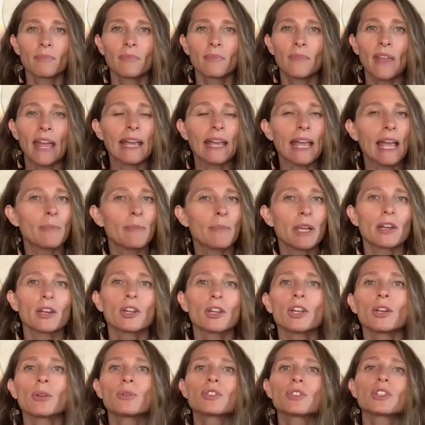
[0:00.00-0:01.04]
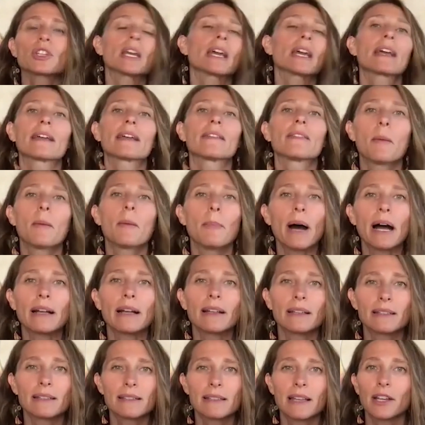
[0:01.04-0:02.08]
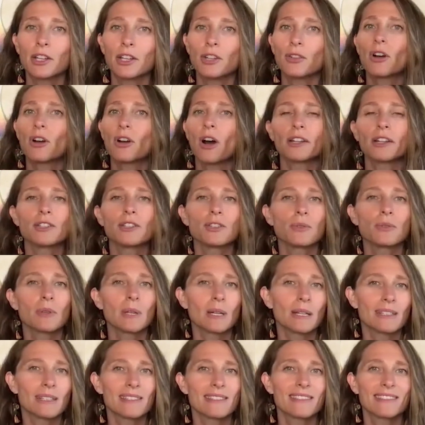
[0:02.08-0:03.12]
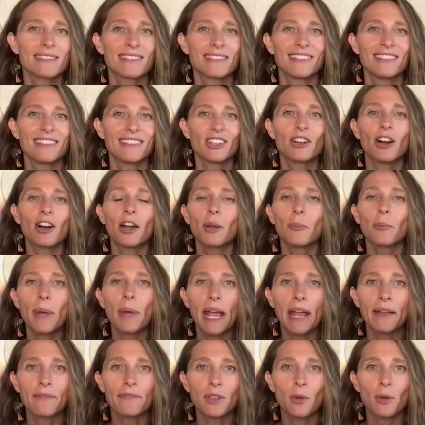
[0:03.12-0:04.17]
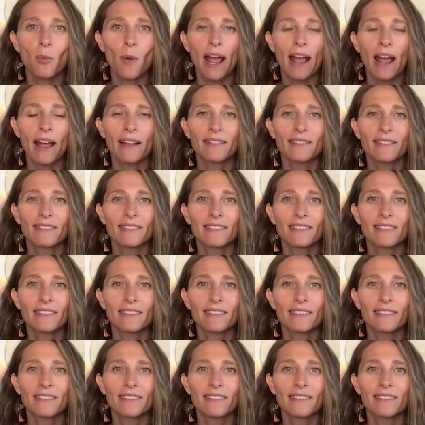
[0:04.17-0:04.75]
They gave me a huge kick in the butt and said, you got to do this. You got to pave the way.